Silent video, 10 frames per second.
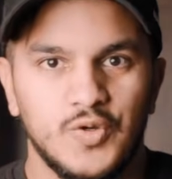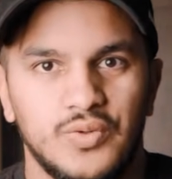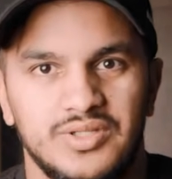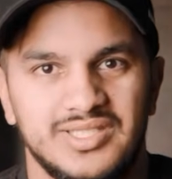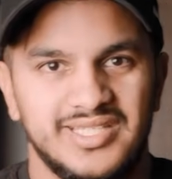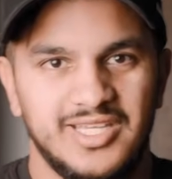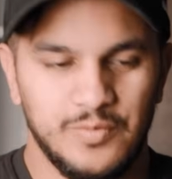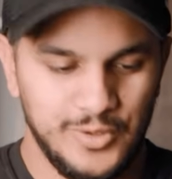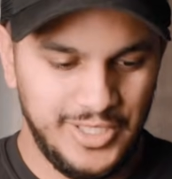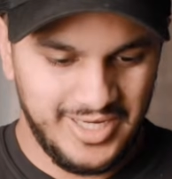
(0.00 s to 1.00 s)
going to take a
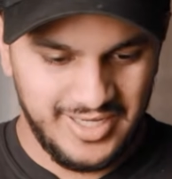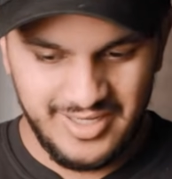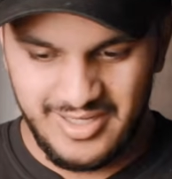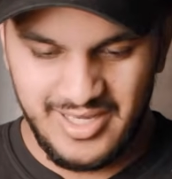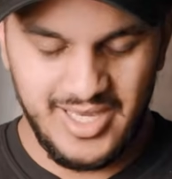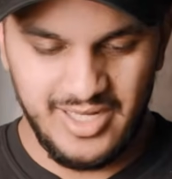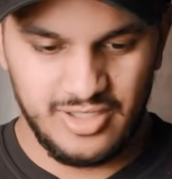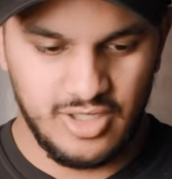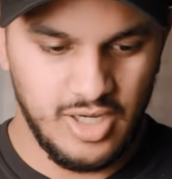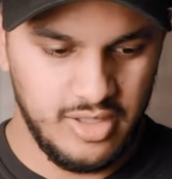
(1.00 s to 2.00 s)
break
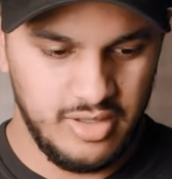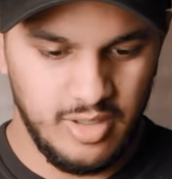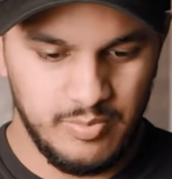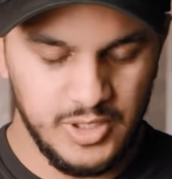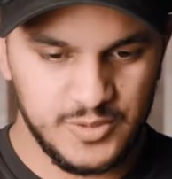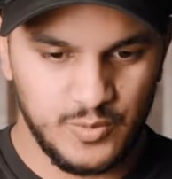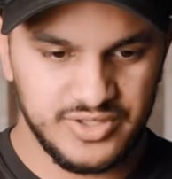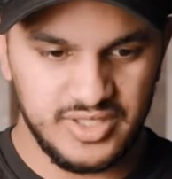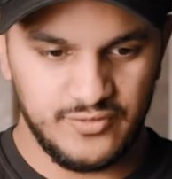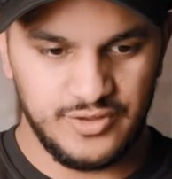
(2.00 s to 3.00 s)
and cut a bunch more
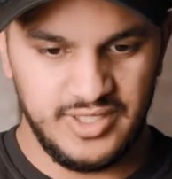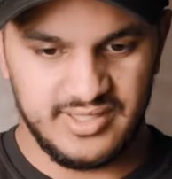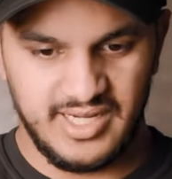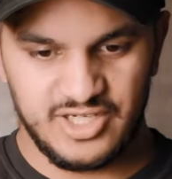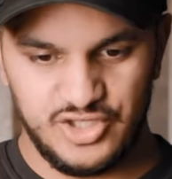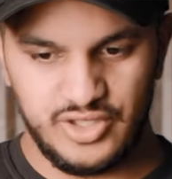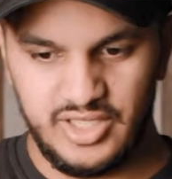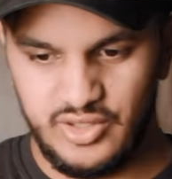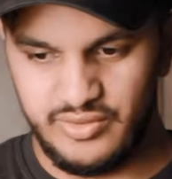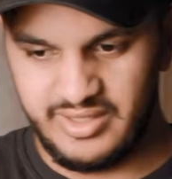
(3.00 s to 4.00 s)
stuff with these and actually try to
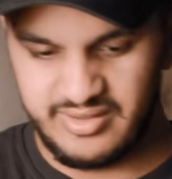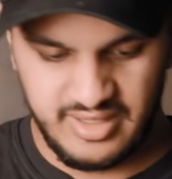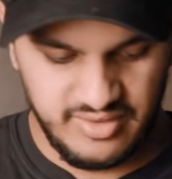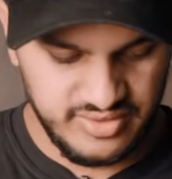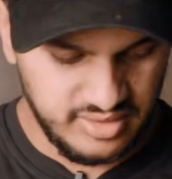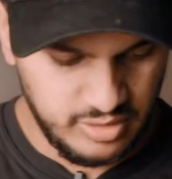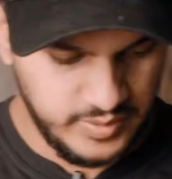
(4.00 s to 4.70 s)
use these knives a little